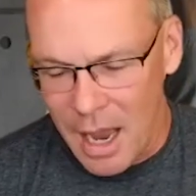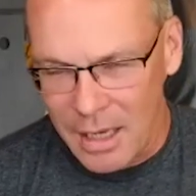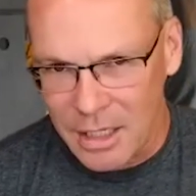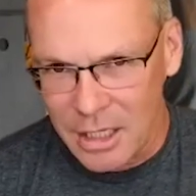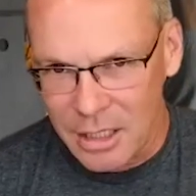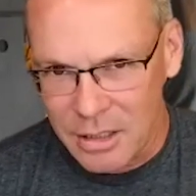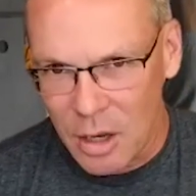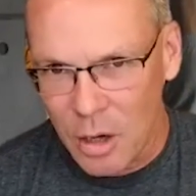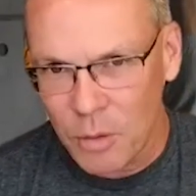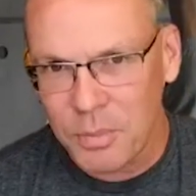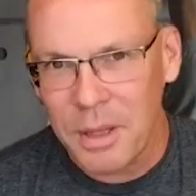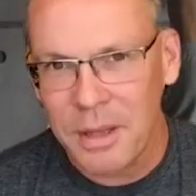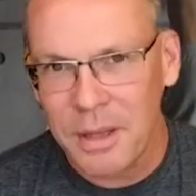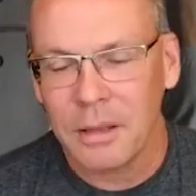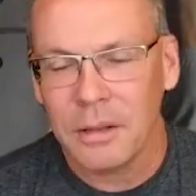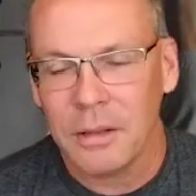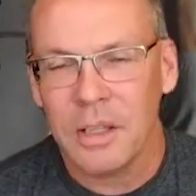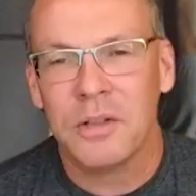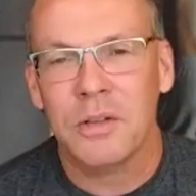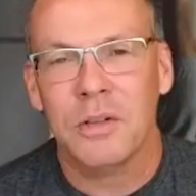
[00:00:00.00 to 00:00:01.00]
I just hope
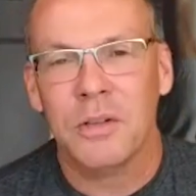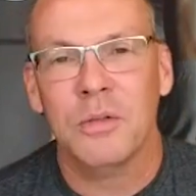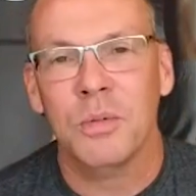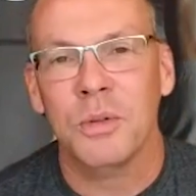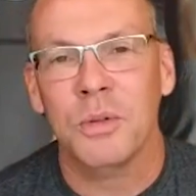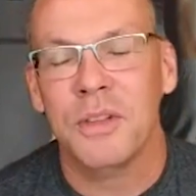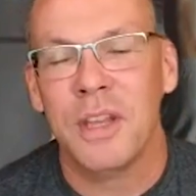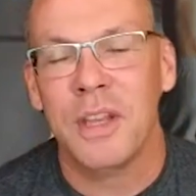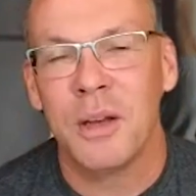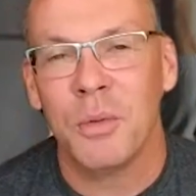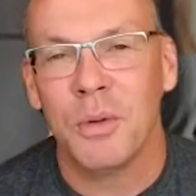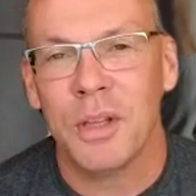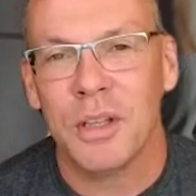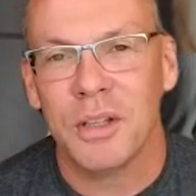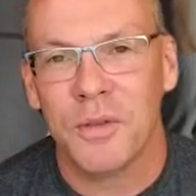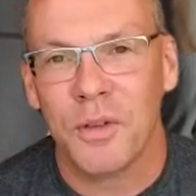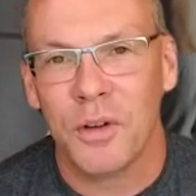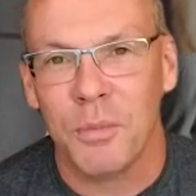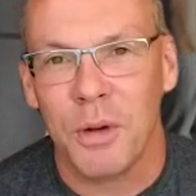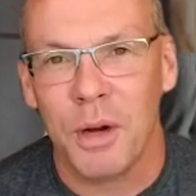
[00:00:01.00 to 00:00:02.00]
that the listeners will stick with
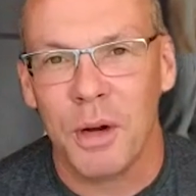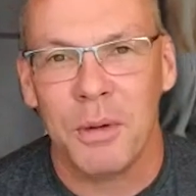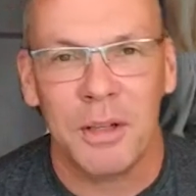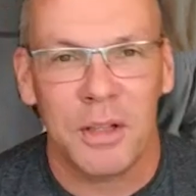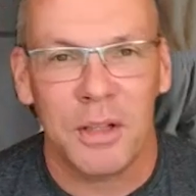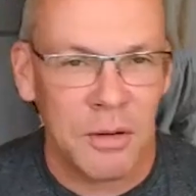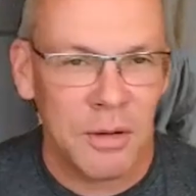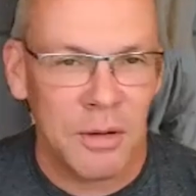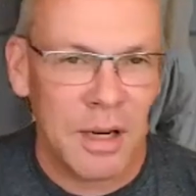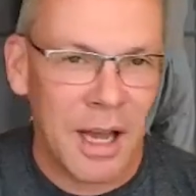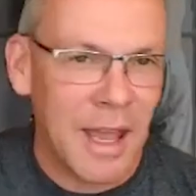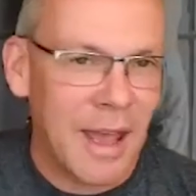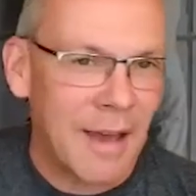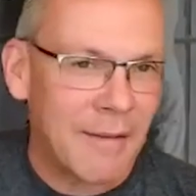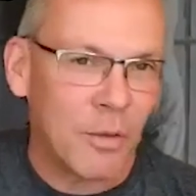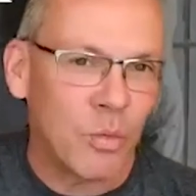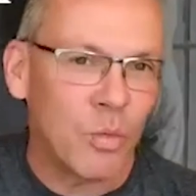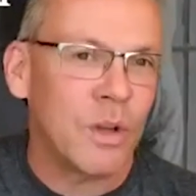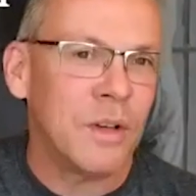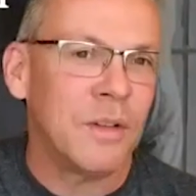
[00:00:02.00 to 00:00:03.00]
us for a moment. You and I
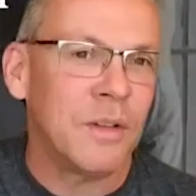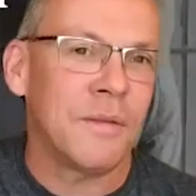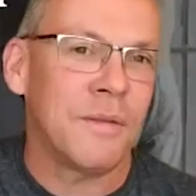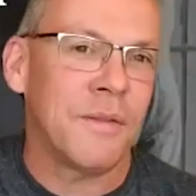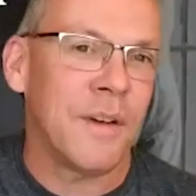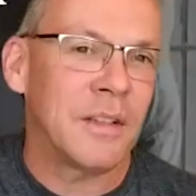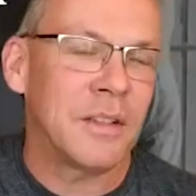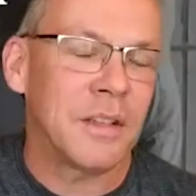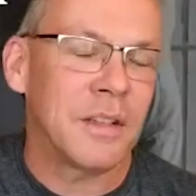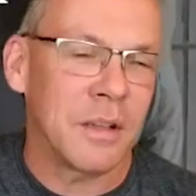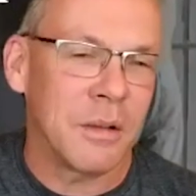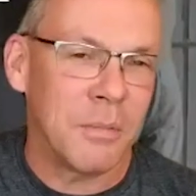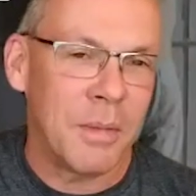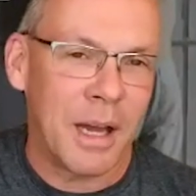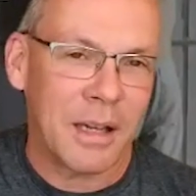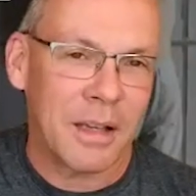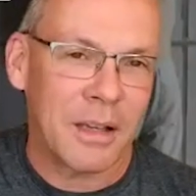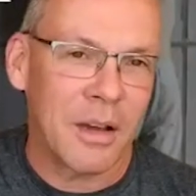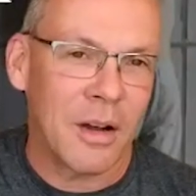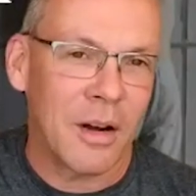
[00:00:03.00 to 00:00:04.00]
have a wooden fence in the
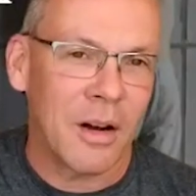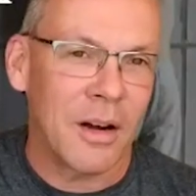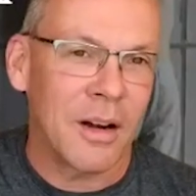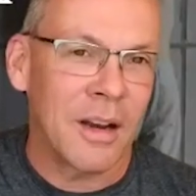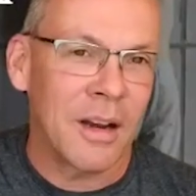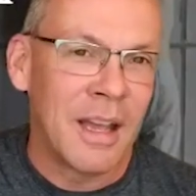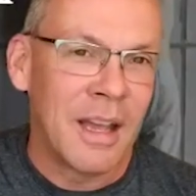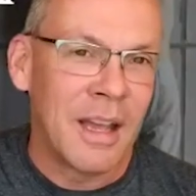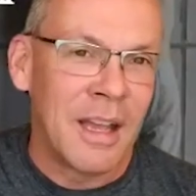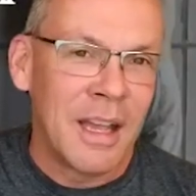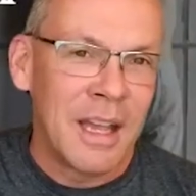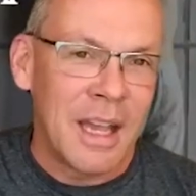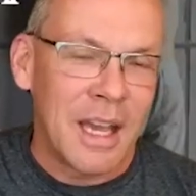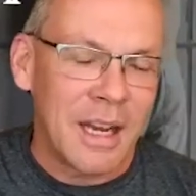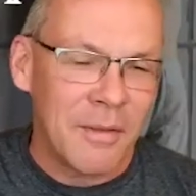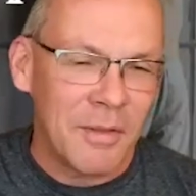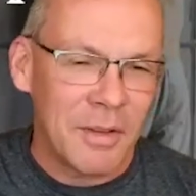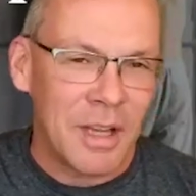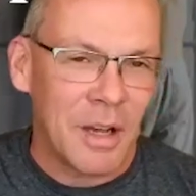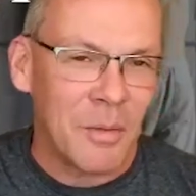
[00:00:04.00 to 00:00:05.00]
backyard.
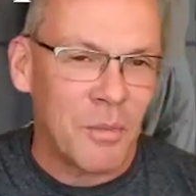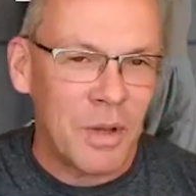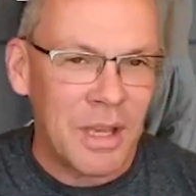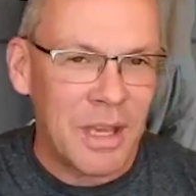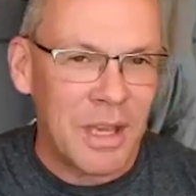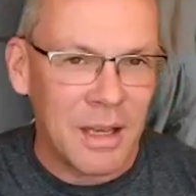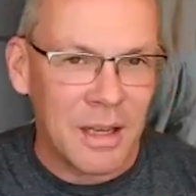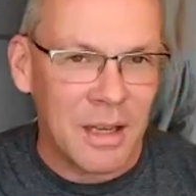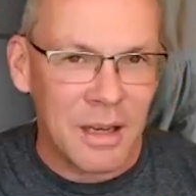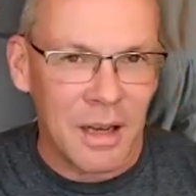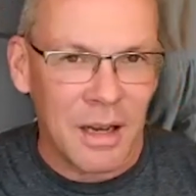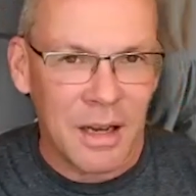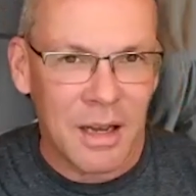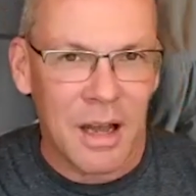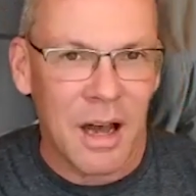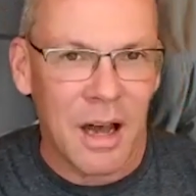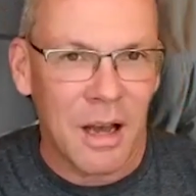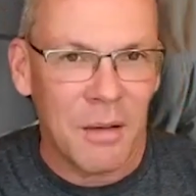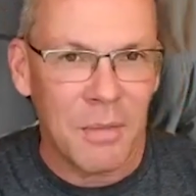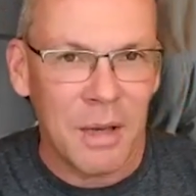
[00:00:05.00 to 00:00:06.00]
And every time we get a
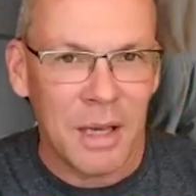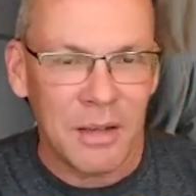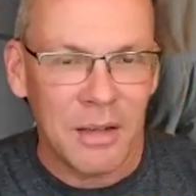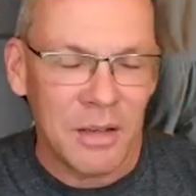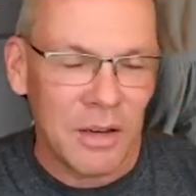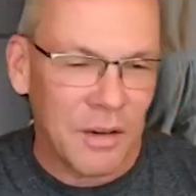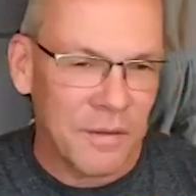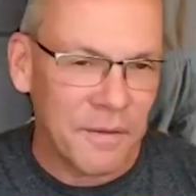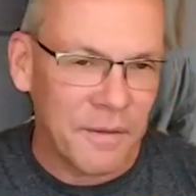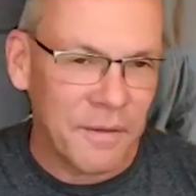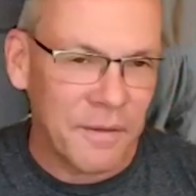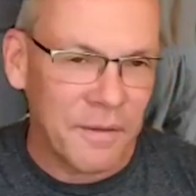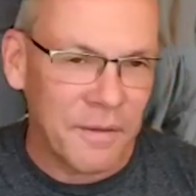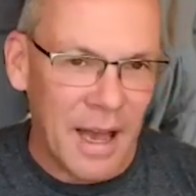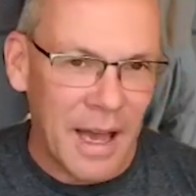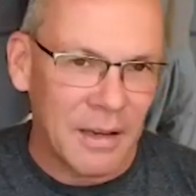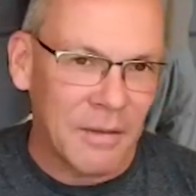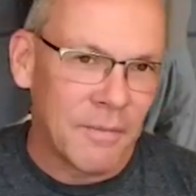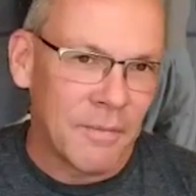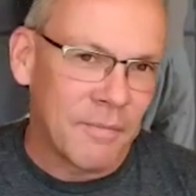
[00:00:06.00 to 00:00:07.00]
comment, you're
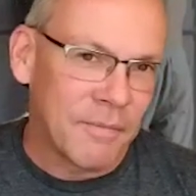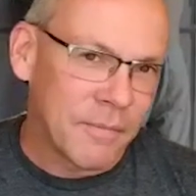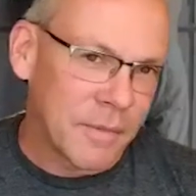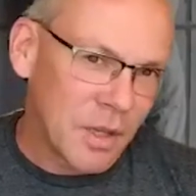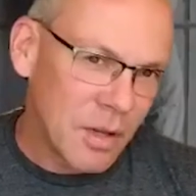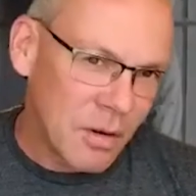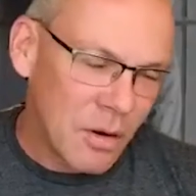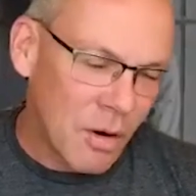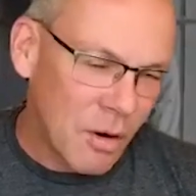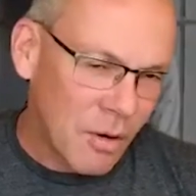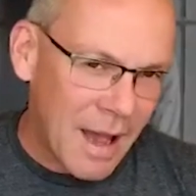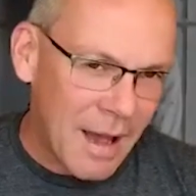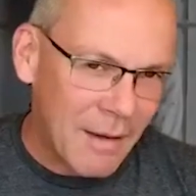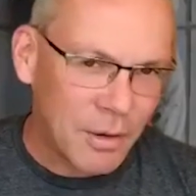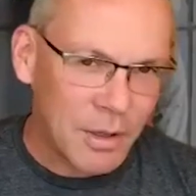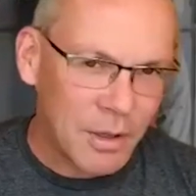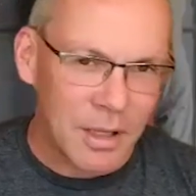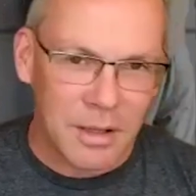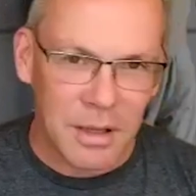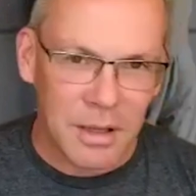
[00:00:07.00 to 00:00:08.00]
fat, you
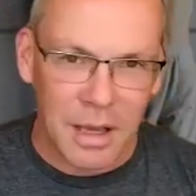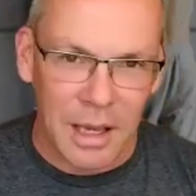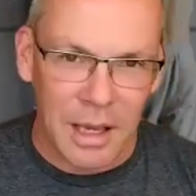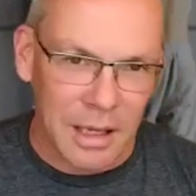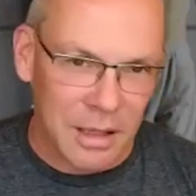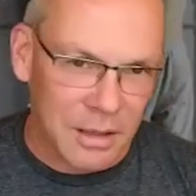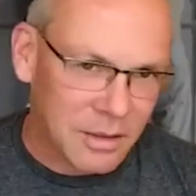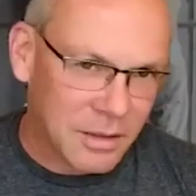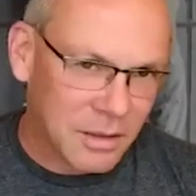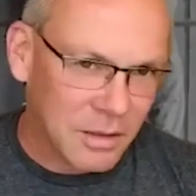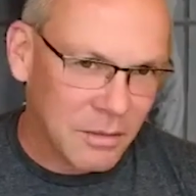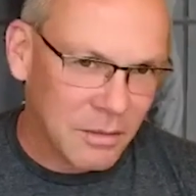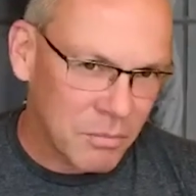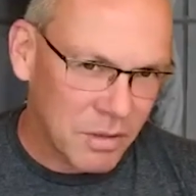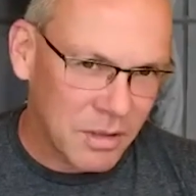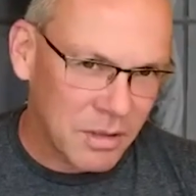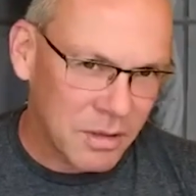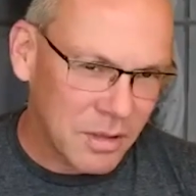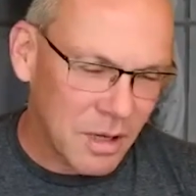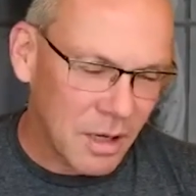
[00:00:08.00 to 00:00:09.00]
don't have what it takes,
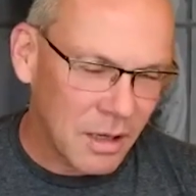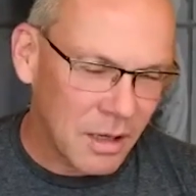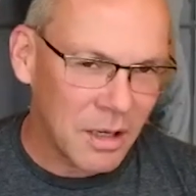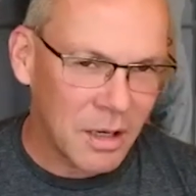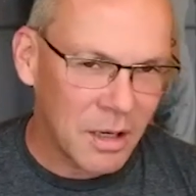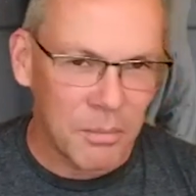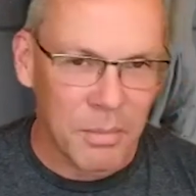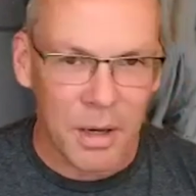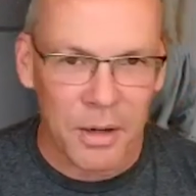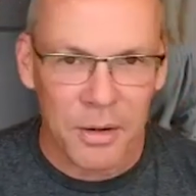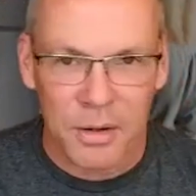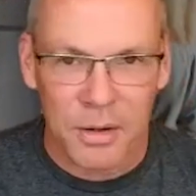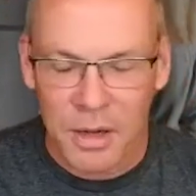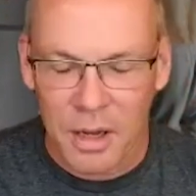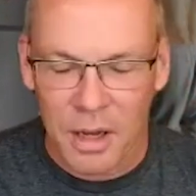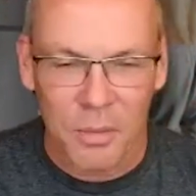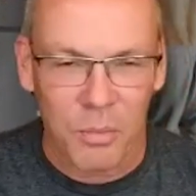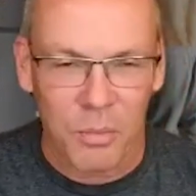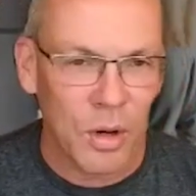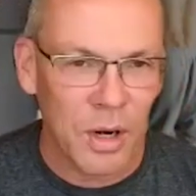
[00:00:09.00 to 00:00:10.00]
suck it up,
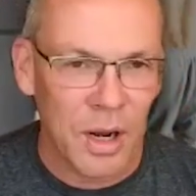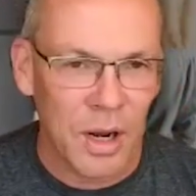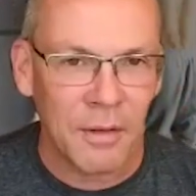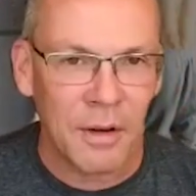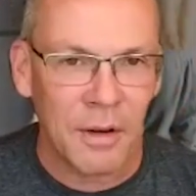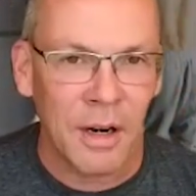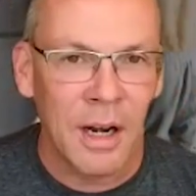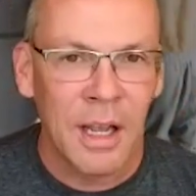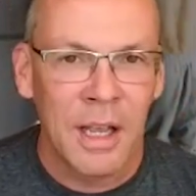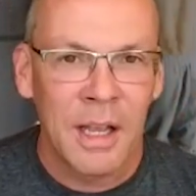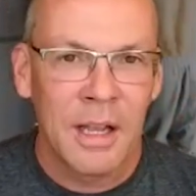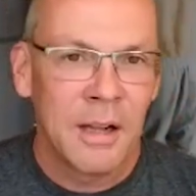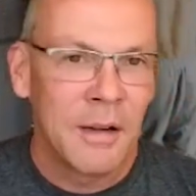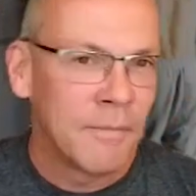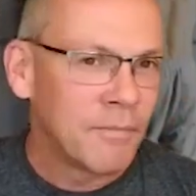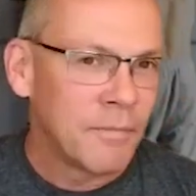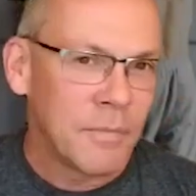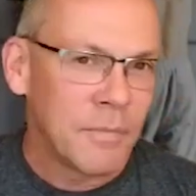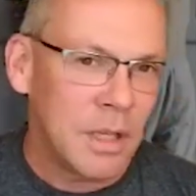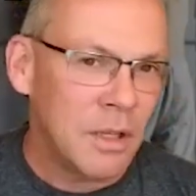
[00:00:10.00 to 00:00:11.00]
buttercup, whatever,
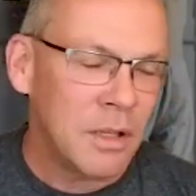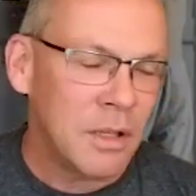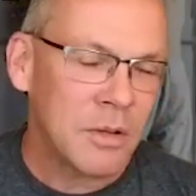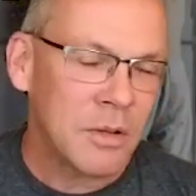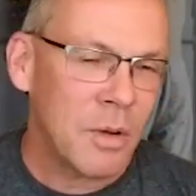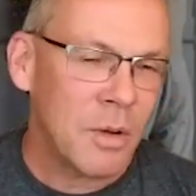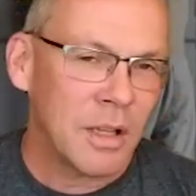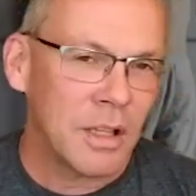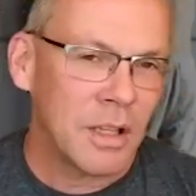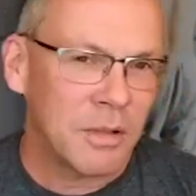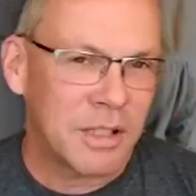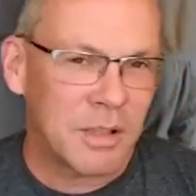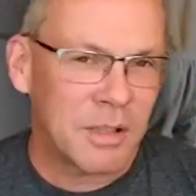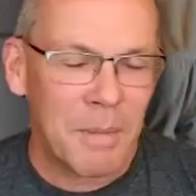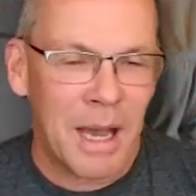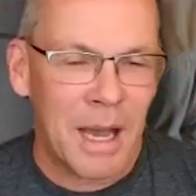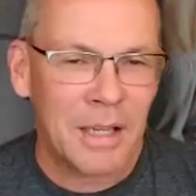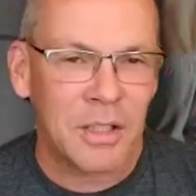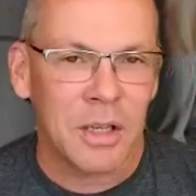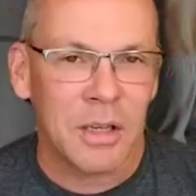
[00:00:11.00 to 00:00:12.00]
you just go out and you
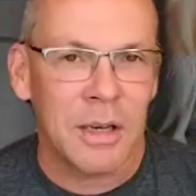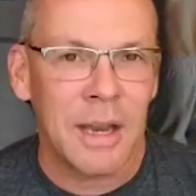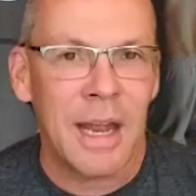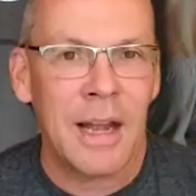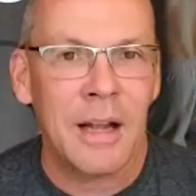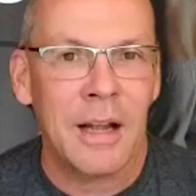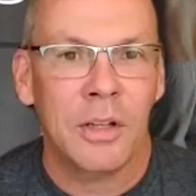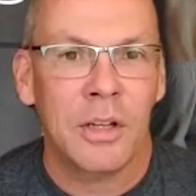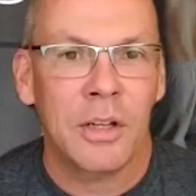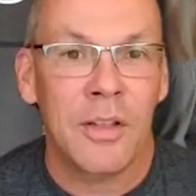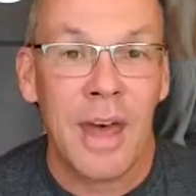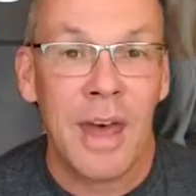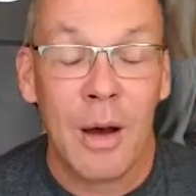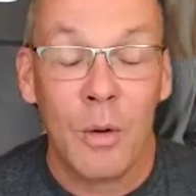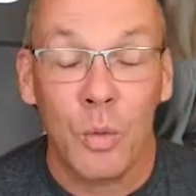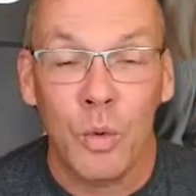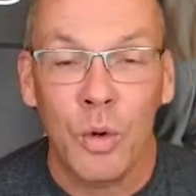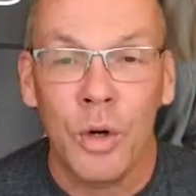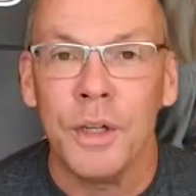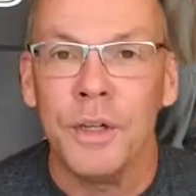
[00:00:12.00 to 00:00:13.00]
smash a nail into
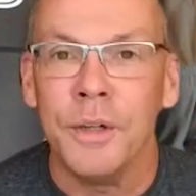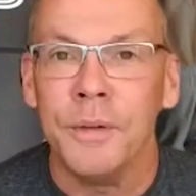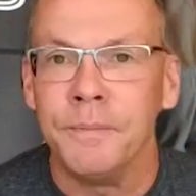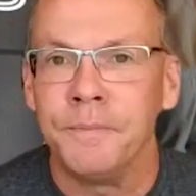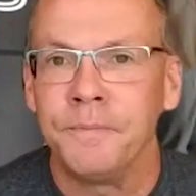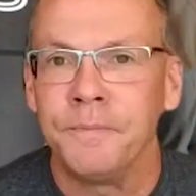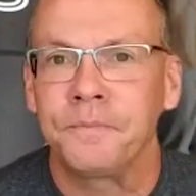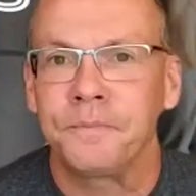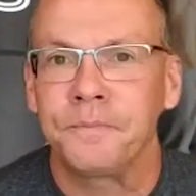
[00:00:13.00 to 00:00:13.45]
that wood.